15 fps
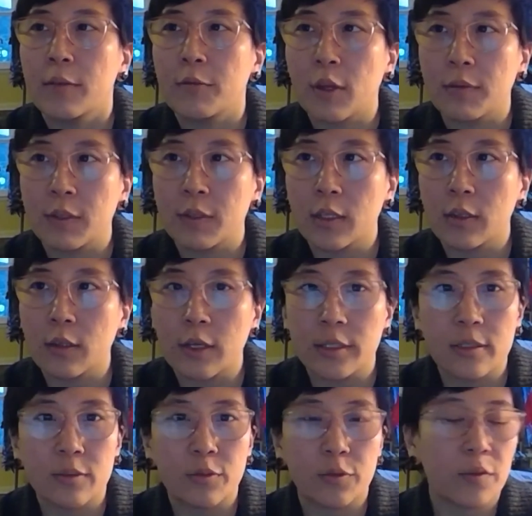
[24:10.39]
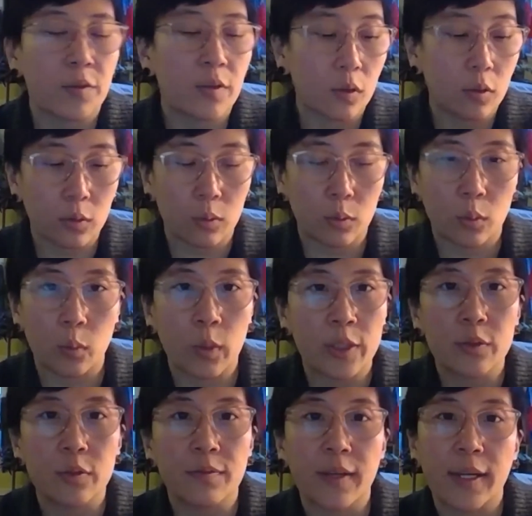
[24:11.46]
if you have any thoughts or if you
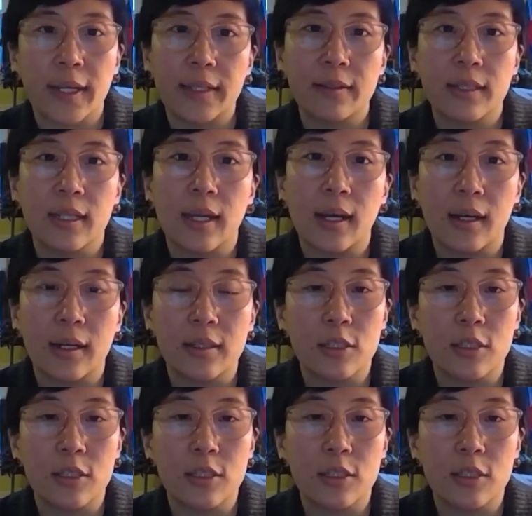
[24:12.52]
want to invite uh,